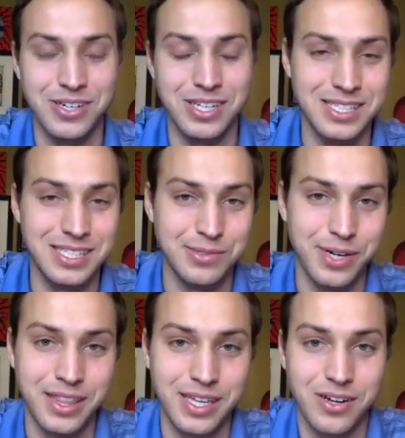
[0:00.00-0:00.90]
And this is where
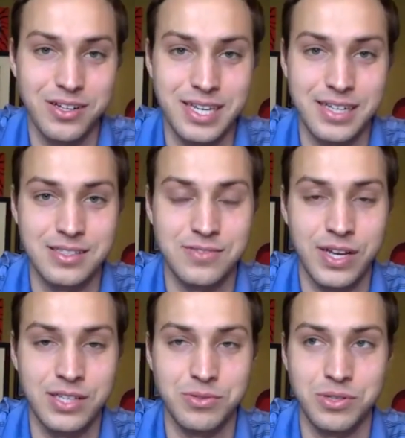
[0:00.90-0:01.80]
I think all Texans
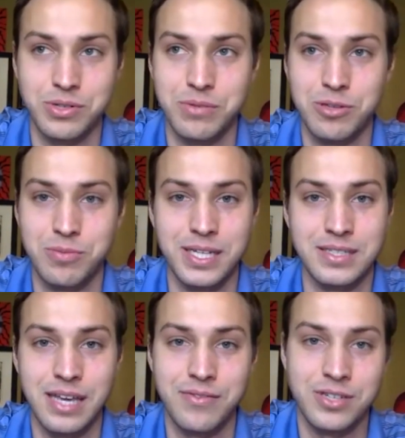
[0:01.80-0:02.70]
fans will agree with me is
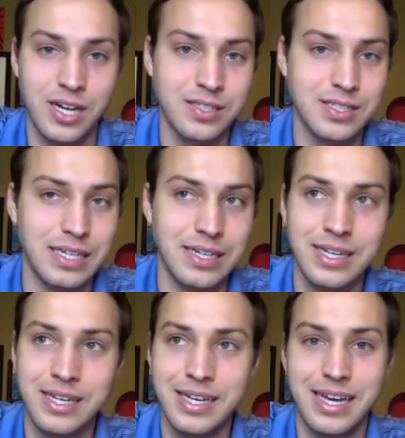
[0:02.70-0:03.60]
David Johnson
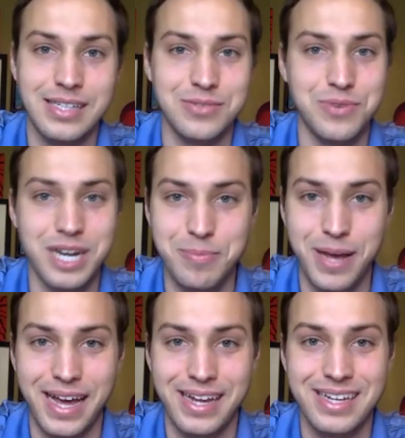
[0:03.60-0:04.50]
as a running
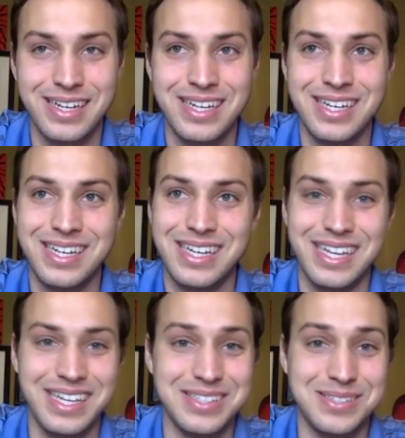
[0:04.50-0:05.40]
back
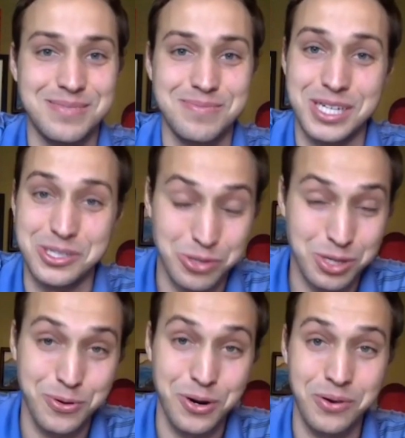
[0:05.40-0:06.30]
is injury
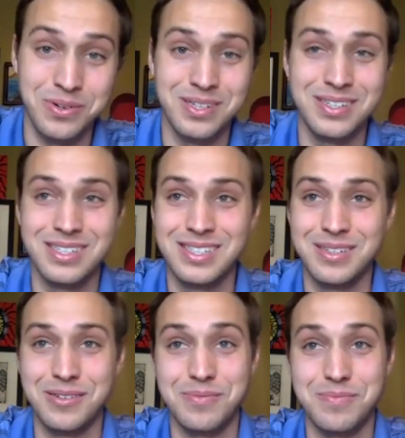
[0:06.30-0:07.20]
prone,
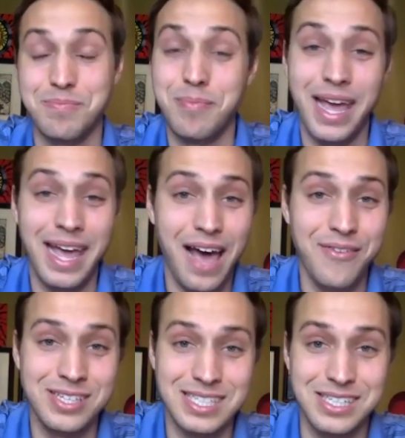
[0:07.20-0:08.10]
may have
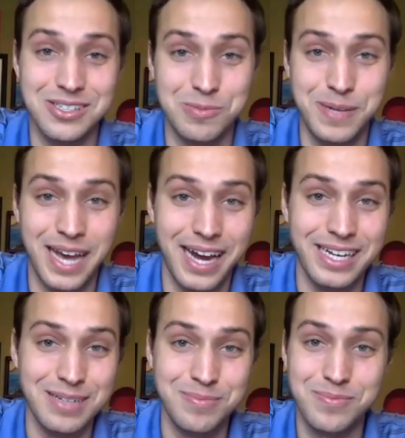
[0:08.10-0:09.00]
his years behind
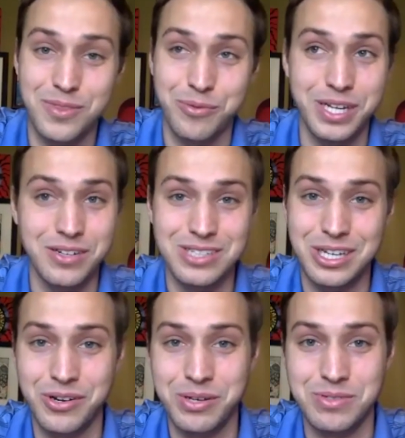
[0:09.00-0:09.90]
him. Three years
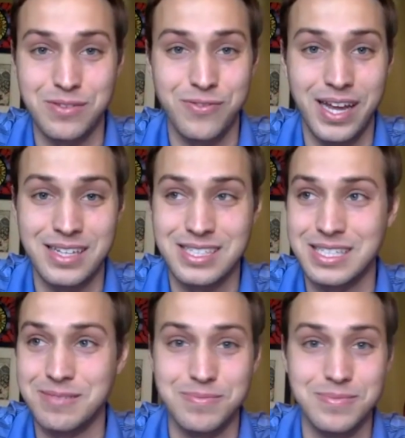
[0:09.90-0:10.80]
ago, he was a
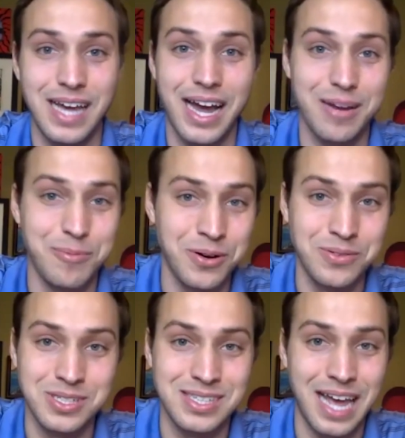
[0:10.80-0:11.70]
fantasy dynamo,
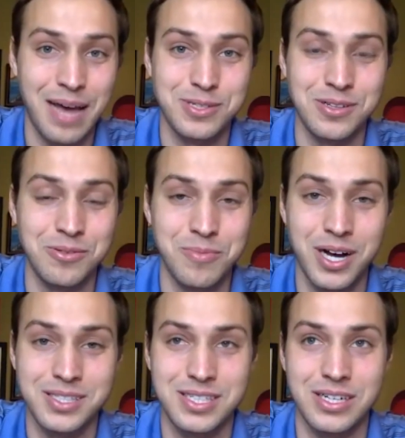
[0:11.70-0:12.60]
just absolute
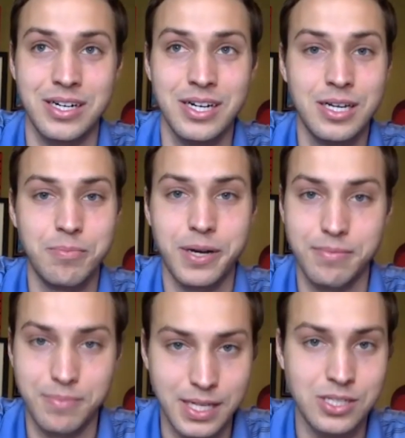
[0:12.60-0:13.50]
monster, but
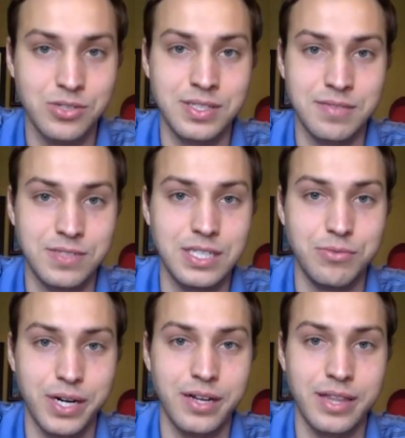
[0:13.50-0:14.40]
injuries have
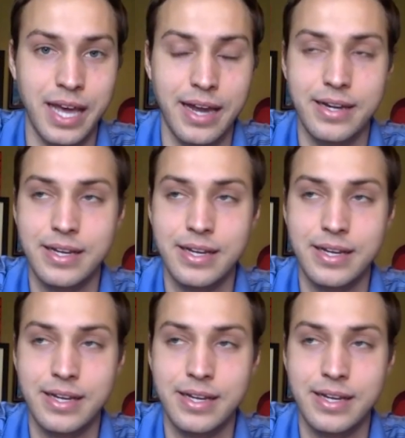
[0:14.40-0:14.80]
derailed that.